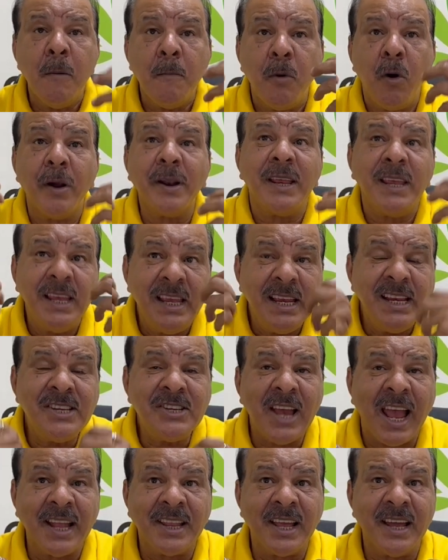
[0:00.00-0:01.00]
for each
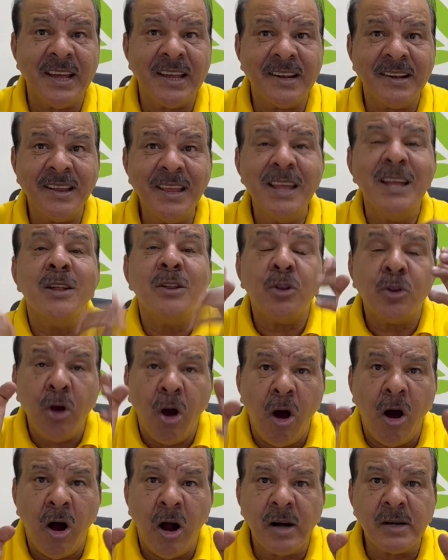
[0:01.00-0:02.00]
other,
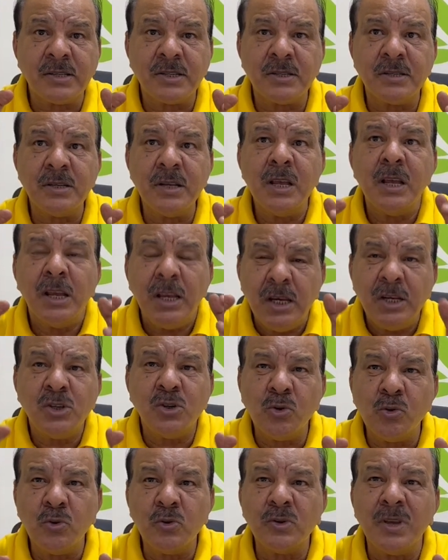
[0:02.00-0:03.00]
thoughts,
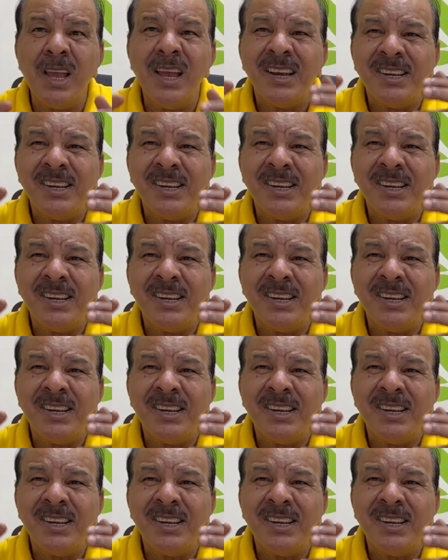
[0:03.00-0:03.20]
issues,